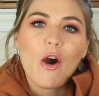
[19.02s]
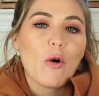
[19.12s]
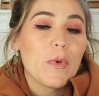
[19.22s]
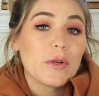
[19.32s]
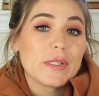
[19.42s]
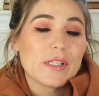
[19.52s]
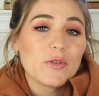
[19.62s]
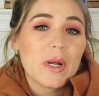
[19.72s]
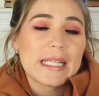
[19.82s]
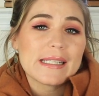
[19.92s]
almost
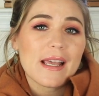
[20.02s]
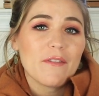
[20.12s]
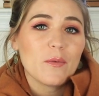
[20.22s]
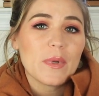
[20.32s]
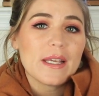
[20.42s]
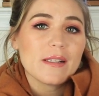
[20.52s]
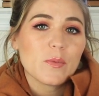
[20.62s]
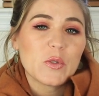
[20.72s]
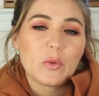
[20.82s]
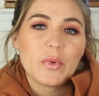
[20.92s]
27
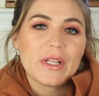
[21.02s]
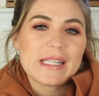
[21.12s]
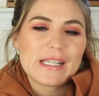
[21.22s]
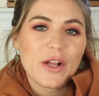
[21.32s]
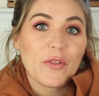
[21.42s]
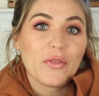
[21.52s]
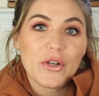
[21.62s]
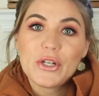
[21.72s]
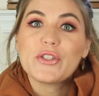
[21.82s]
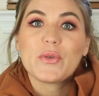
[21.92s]
weeks, which will put us in our
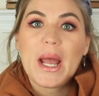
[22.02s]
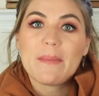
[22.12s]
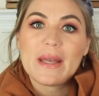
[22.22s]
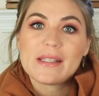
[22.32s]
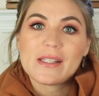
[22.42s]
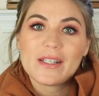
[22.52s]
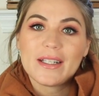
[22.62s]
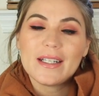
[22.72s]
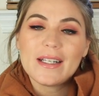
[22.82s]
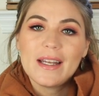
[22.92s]
third
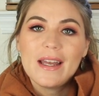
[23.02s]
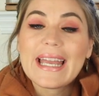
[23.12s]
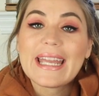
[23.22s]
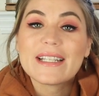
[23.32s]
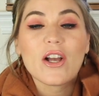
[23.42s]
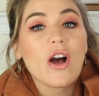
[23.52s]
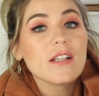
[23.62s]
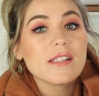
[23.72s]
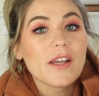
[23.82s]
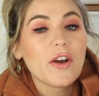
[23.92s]
trimester, and
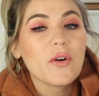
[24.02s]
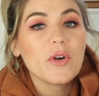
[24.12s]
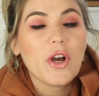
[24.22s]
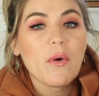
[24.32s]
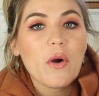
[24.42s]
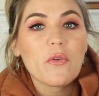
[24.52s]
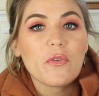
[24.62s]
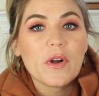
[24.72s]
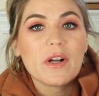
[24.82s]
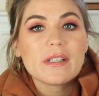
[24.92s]
also go
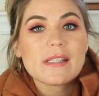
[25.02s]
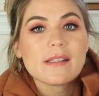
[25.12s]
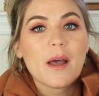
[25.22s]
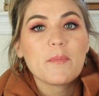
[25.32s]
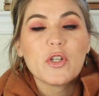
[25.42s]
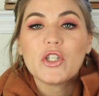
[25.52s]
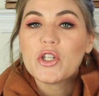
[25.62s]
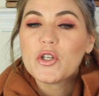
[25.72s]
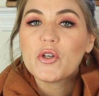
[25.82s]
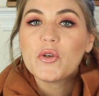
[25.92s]
over some
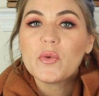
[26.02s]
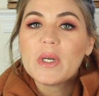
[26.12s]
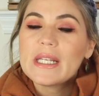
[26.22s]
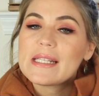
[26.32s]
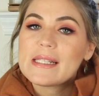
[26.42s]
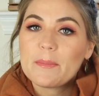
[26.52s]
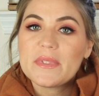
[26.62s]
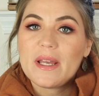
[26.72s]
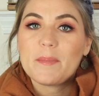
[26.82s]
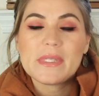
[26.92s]
new
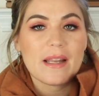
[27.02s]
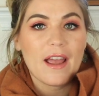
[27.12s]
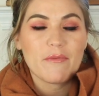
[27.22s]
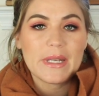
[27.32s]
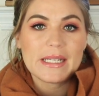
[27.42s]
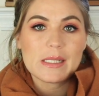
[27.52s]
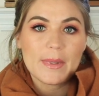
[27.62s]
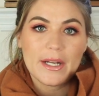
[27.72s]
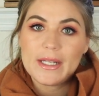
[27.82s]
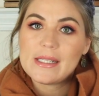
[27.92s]
symptoms that I've been
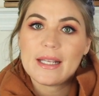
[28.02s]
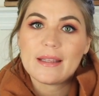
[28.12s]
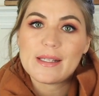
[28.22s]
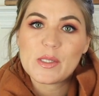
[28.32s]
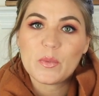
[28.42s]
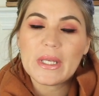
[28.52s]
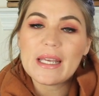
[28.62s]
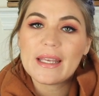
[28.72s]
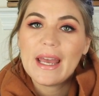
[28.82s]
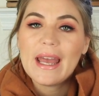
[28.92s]
experiencing this
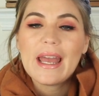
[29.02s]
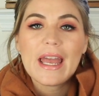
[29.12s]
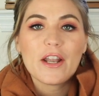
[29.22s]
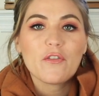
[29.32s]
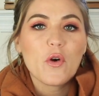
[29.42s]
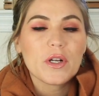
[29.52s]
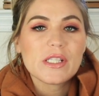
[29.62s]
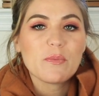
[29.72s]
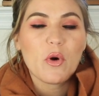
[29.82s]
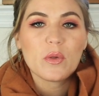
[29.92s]
week and of
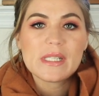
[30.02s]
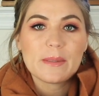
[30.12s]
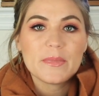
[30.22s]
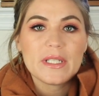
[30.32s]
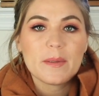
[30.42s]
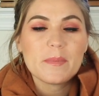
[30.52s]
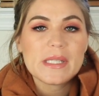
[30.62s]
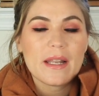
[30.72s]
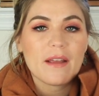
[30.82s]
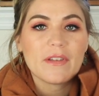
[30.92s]
course some old
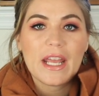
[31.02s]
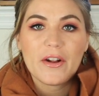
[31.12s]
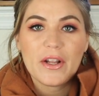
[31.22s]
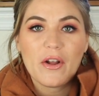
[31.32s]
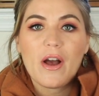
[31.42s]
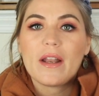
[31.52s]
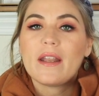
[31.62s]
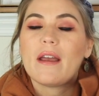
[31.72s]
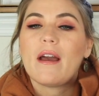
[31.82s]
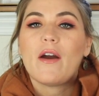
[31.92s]
symptoms that have carried
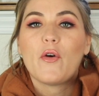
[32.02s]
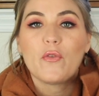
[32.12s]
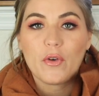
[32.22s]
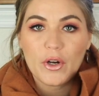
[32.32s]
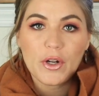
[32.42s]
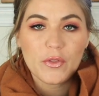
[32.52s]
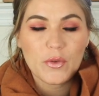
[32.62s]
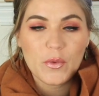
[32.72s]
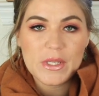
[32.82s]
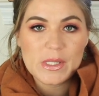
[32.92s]
on over
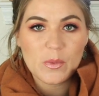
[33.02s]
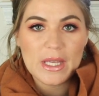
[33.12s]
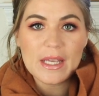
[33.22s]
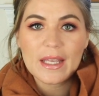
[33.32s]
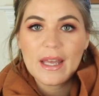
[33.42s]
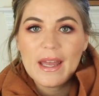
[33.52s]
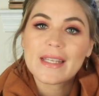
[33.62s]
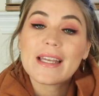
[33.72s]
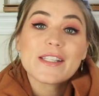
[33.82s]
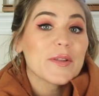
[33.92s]
through this week.
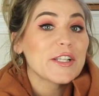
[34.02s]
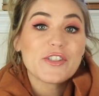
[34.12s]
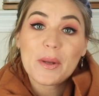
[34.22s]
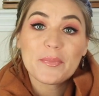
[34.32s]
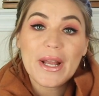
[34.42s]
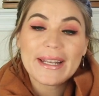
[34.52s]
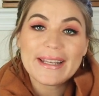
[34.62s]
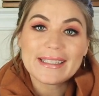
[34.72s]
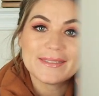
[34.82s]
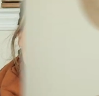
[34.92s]
So let's jump right
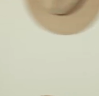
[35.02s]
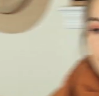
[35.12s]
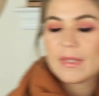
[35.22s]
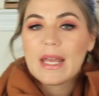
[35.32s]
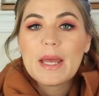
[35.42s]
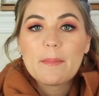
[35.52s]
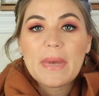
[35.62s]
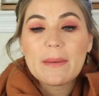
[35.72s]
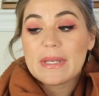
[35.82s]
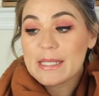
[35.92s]
in.
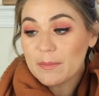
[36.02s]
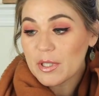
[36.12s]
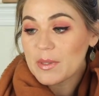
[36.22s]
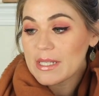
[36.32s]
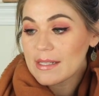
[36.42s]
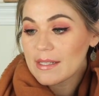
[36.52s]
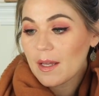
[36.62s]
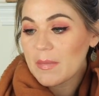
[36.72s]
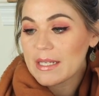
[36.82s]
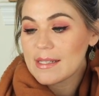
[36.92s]
Baby's immune
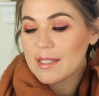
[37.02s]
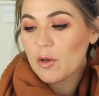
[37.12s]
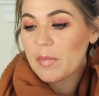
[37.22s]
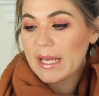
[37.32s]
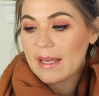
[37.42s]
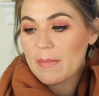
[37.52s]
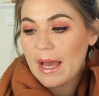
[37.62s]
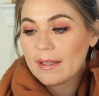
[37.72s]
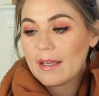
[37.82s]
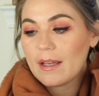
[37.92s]
system is still
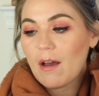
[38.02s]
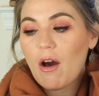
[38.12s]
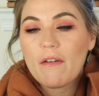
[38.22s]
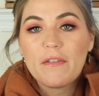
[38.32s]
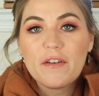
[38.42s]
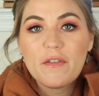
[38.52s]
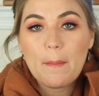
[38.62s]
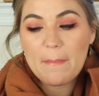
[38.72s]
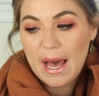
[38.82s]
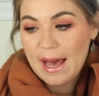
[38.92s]
piggybacking off
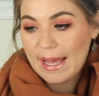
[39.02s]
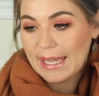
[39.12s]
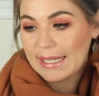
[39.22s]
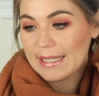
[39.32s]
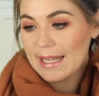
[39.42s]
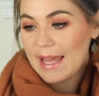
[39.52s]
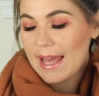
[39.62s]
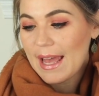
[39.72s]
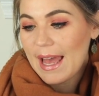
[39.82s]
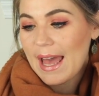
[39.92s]
of mine
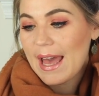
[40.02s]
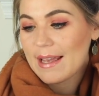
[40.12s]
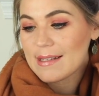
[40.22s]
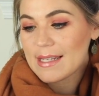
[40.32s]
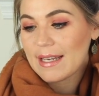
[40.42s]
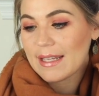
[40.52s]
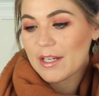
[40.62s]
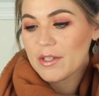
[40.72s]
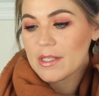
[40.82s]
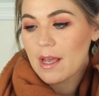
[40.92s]
as it
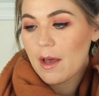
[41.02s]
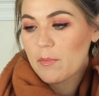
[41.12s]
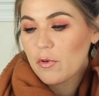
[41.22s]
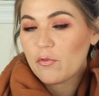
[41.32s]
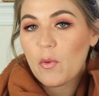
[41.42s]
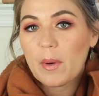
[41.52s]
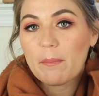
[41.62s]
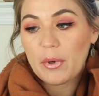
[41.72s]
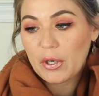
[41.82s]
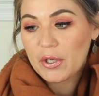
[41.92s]
gears up for
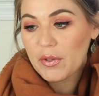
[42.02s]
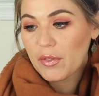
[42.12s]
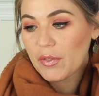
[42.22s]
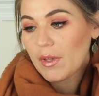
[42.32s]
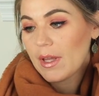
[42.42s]
birth